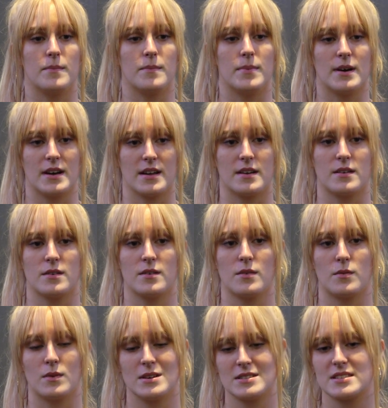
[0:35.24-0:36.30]
But
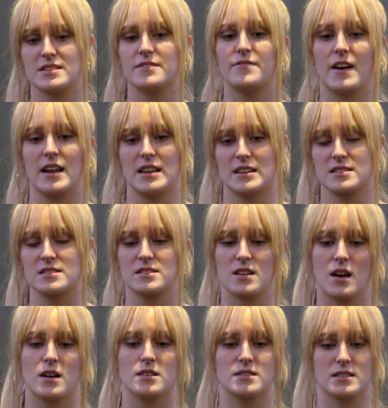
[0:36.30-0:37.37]
once the fighting
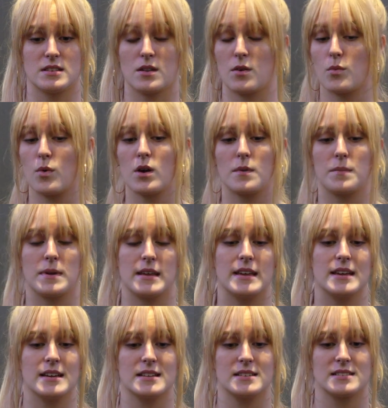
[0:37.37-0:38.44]
starts and the war
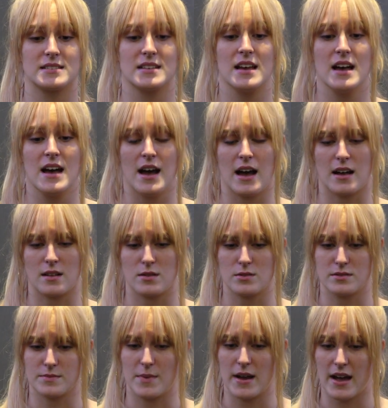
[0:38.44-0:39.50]
begins, I
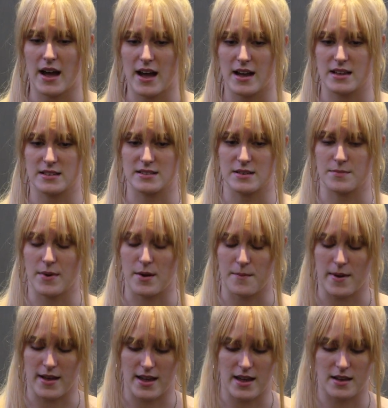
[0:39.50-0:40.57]
close my eyes and bow
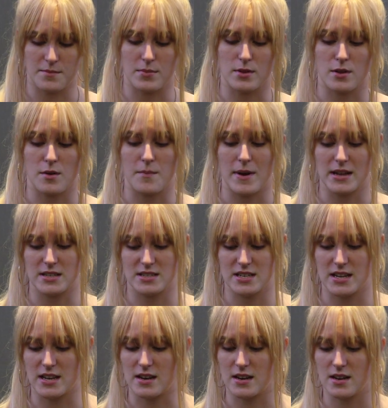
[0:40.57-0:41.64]
my head below my
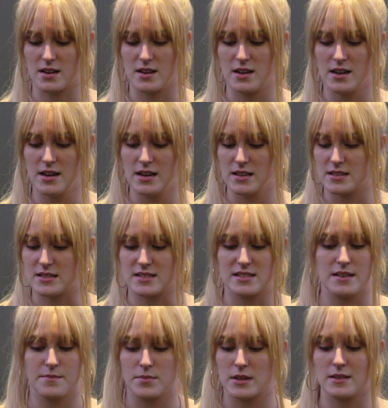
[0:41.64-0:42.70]
chin. Then
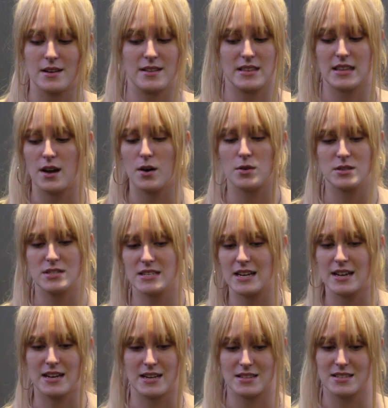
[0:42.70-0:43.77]
simply let the
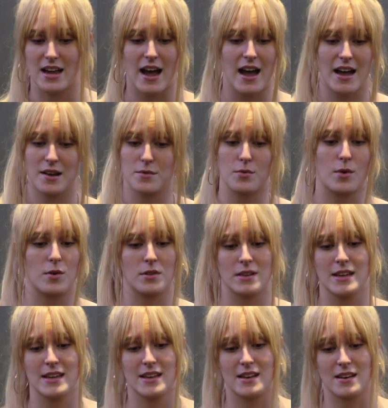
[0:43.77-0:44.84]
oceanic tide roll
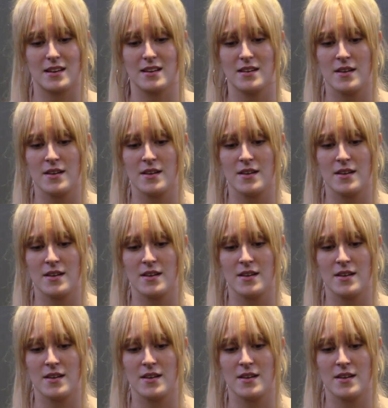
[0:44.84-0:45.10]
in.